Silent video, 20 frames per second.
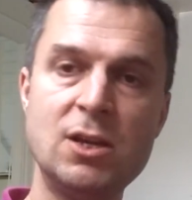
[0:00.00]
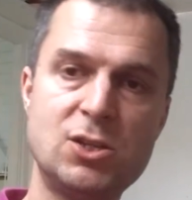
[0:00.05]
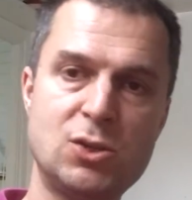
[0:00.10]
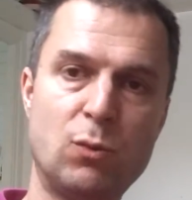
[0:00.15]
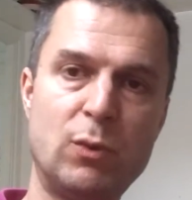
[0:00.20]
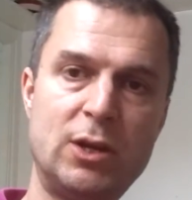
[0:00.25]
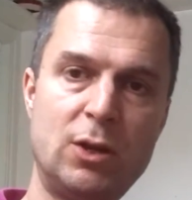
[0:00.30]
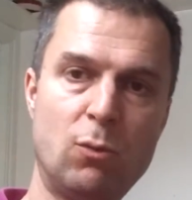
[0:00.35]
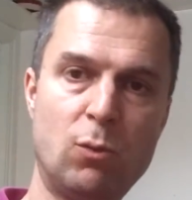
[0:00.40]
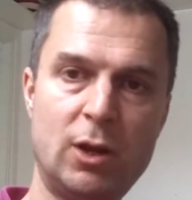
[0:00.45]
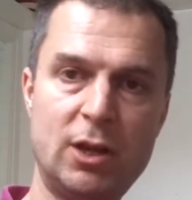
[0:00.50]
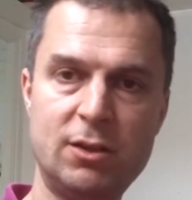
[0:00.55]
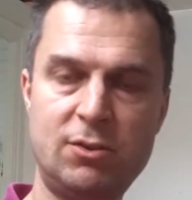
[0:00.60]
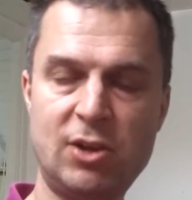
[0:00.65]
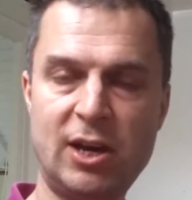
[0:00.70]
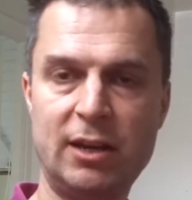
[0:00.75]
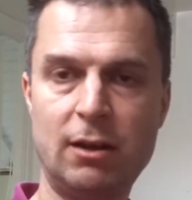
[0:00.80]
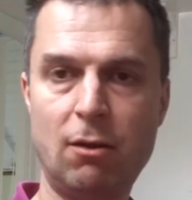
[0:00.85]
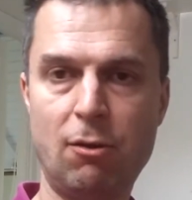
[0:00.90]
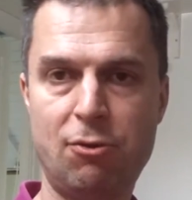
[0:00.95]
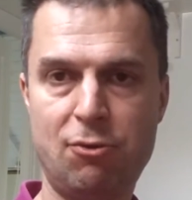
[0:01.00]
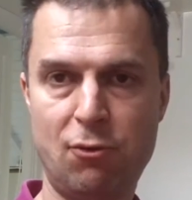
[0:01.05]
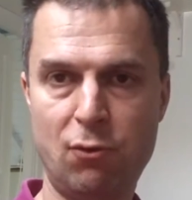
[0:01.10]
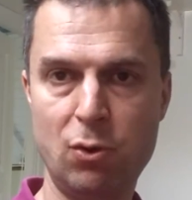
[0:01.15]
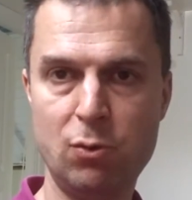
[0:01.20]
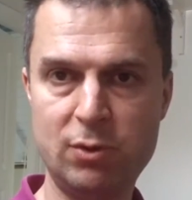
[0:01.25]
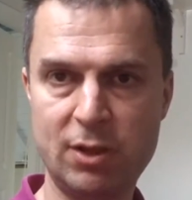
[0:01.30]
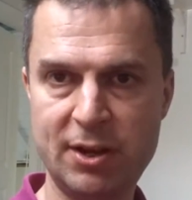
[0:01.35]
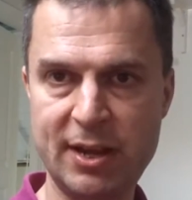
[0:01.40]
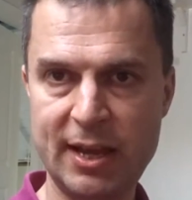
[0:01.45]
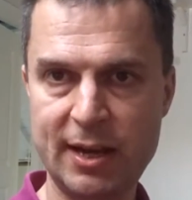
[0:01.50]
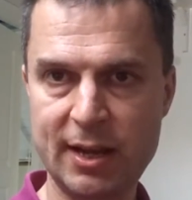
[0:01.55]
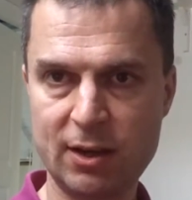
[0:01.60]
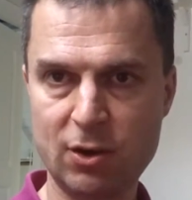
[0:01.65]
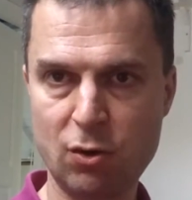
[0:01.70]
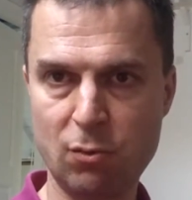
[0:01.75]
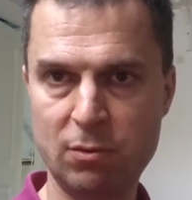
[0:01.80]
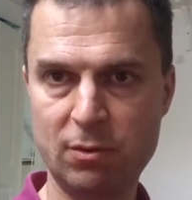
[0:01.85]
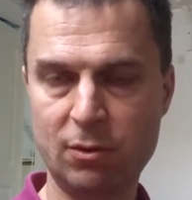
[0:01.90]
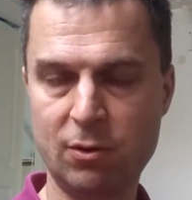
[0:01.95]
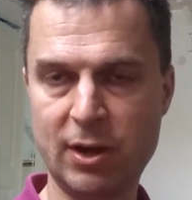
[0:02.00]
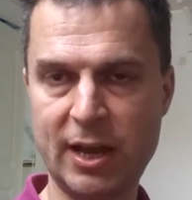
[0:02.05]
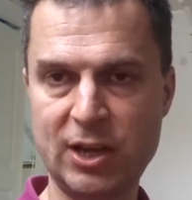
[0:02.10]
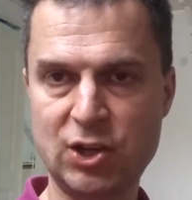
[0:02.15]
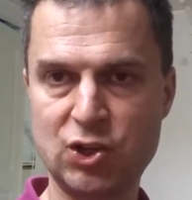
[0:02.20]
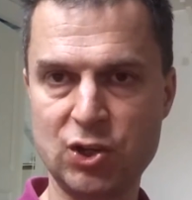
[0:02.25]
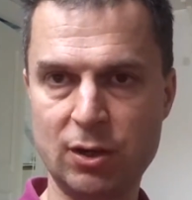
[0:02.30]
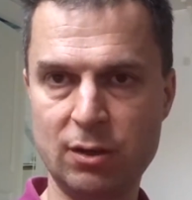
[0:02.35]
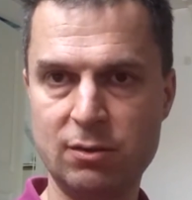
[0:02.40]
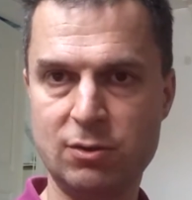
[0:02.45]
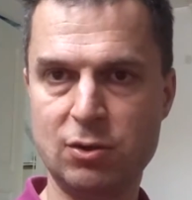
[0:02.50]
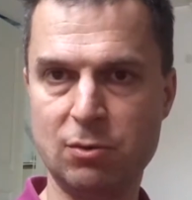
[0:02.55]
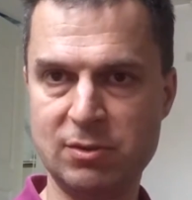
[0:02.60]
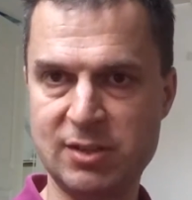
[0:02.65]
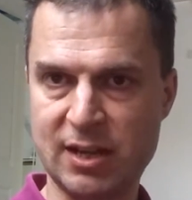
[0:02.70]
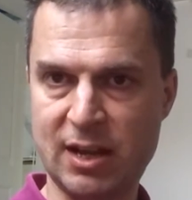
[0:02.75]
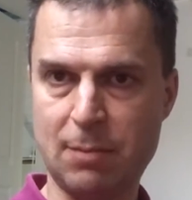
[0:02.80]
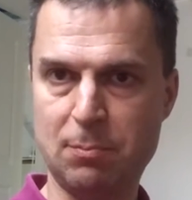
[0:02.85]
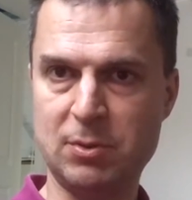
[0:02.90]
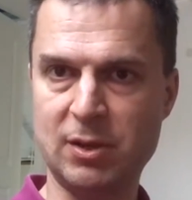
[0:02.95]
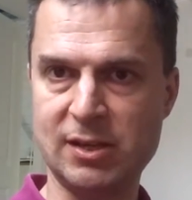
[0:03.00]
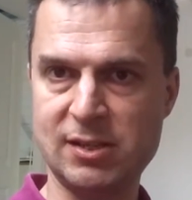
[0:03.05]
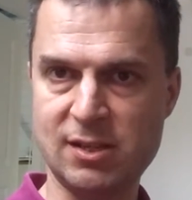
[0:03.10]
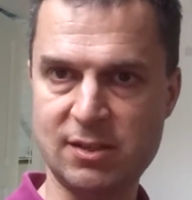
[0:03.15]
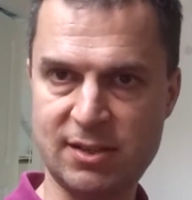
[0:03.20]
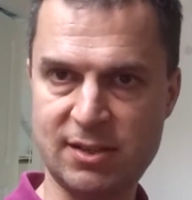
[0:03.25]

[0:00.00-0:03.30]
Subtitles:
So when you want to tunnel through the data connection to set up the